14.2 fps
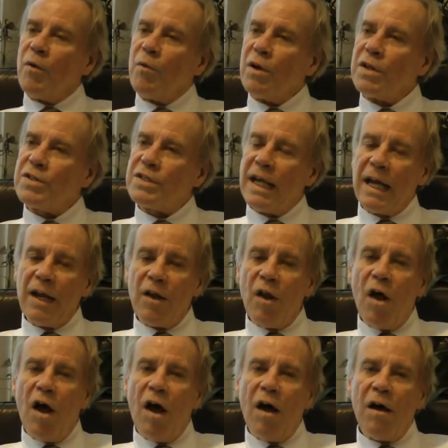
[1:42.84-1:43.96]
with state
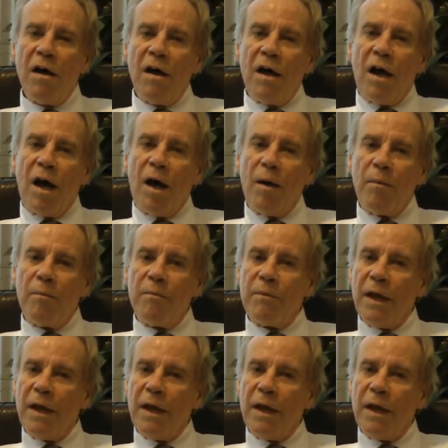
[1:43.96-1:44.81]
law um,